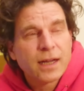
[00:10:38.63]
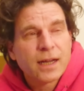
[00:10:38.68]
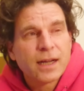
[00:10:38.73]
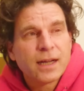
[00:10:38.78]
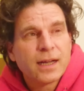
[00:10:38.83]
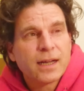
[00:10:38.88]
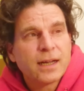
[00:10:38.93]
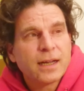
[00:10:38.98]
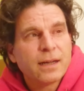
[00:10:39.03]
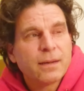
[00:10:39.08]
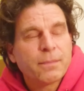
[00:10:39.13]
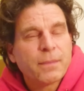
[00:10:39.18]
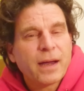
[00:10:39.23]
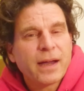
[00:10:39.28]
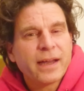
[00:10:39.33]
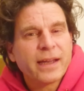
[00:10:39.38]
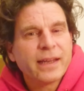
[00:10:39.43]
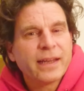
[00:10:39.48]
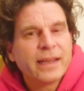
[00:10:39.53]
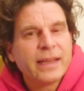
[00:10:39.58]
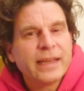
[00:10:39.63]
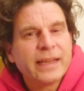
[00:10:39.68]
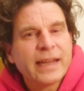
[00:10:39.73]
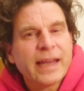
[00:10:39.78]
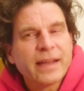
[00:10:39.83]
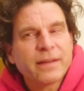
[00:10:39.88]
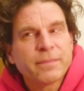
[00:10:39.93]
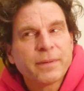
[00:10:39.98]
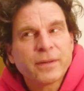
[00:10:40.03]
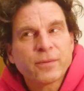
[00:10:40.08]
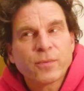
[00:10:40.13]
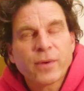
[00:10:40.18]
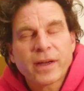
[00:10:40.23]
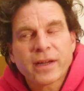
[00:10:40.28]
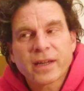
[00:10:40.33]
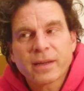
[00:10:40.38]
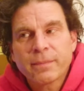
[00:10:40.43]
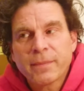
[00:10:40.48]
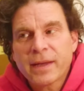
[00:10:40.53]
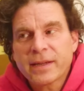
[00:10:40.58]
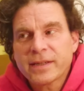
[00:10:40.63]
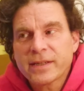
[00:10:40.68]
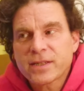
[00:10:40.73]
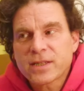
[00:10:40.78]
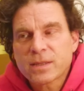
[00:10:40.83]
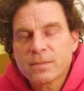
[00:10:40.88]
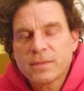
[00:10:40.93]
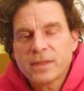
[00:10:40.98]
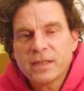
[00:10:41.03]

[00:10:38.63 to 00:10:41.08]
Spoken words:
It had been recommended to